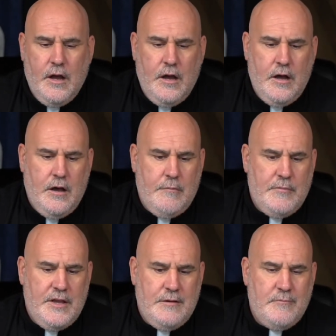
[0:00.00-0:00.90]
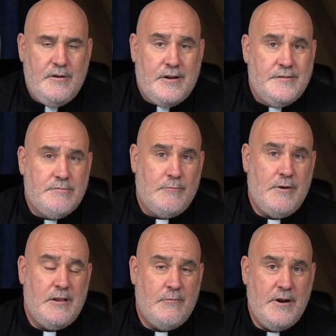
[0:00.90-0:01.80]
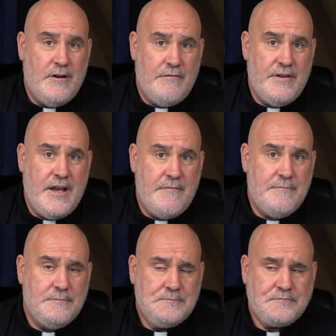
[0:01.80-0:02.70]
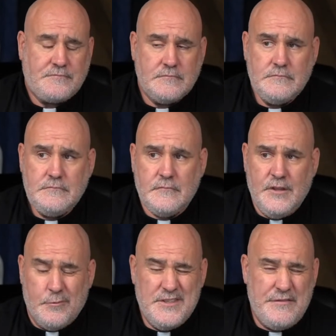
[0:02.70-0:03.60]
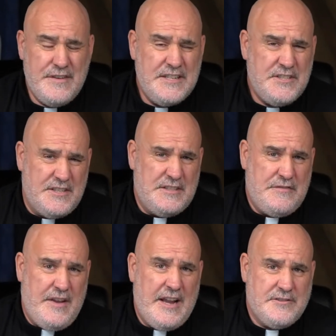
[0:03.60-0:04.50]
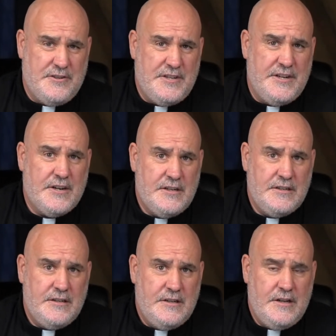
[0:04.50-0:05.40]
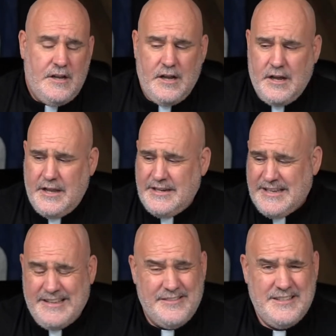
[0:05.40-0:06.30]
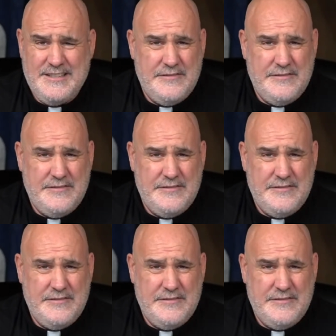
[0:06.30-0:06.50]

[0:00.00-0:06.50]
And Americans were well aware of it. There was a vengeance factor here. And again, this is a